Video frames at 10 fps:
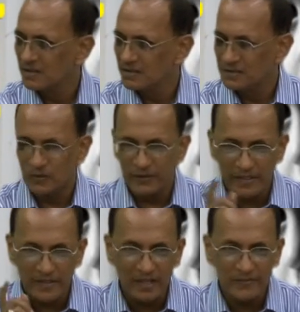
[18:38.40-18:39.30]
So
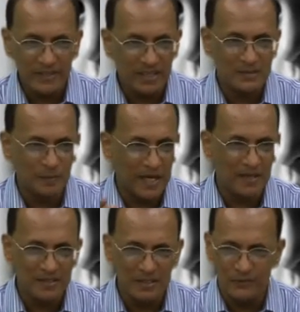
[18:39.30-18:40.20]
if he has
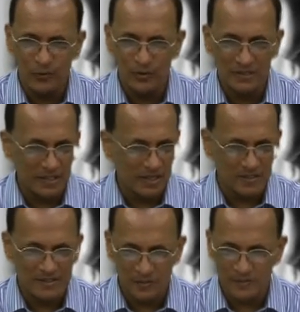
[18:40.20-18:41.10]
by default
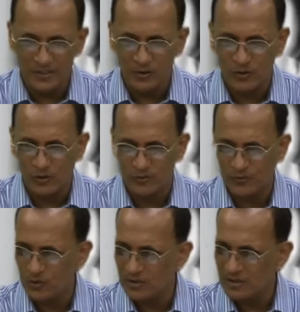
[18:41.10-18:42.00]
learned something on your
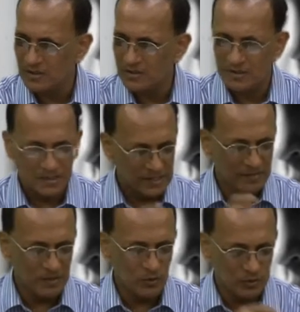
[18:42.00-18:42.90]
phone, he
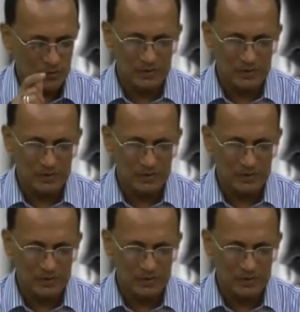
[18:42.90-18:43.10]
will go to